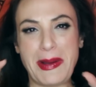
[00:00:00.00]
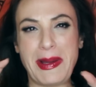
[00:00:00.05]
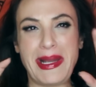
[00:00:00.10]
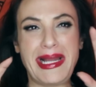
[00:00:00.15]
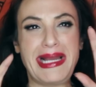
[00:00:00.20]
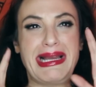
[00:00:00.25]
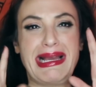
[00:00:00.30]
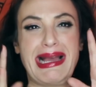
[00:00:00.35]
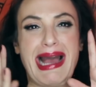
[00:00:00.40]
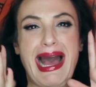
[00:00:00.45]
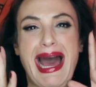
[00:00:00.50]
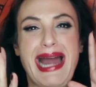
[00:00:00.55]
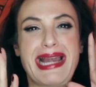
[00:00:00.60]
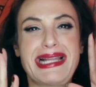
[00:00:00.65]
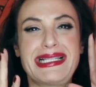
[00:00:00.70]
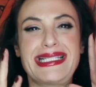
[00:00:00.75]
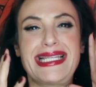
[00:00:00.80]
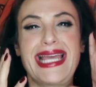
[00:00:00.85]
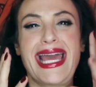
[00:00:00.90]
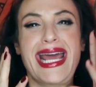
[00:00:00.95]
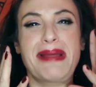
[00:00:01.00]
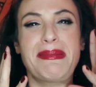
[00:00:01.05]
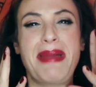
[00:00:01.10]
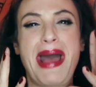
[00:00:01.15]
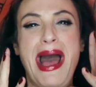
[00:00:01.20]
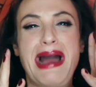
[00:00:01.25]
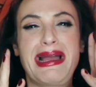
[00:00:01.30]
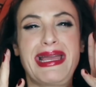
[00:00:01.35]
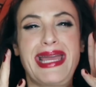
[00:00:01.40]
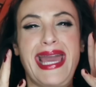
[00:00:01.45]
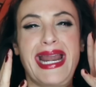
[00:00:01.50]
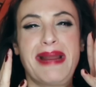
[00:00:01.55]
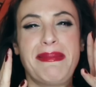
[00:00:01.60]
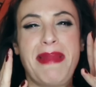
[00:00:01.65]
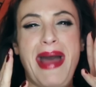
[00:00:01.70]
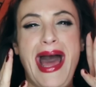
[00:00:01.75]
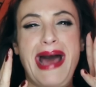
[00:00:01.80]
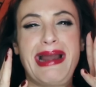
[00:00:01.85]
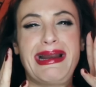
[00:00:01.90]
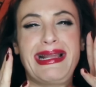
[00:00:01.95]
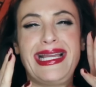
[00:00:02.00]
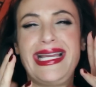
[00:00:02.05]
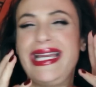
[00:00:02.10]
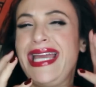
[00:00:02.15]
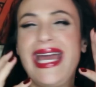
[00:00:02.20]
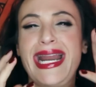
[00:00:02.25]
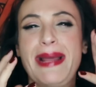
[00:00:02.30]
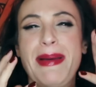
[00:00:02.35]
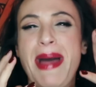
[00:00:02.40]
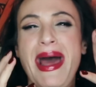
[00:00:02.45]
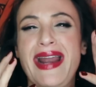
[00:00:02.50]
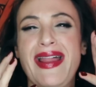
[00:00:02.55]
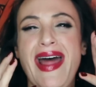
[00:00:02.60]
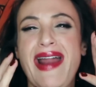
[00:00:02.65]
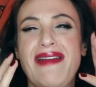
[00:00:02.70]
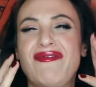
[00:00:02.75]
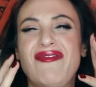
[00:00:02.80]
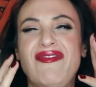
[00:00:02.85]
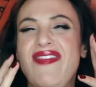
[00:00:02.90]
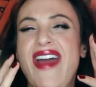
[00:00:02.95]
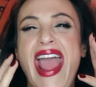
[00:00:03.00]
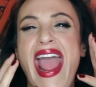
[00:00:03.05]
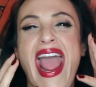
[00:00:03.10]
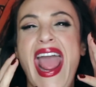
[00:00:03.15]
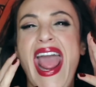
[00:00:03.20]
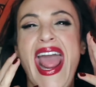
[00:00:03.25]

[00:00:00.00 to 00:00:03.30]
oh my God, just get him out, get him out, get him out of the van!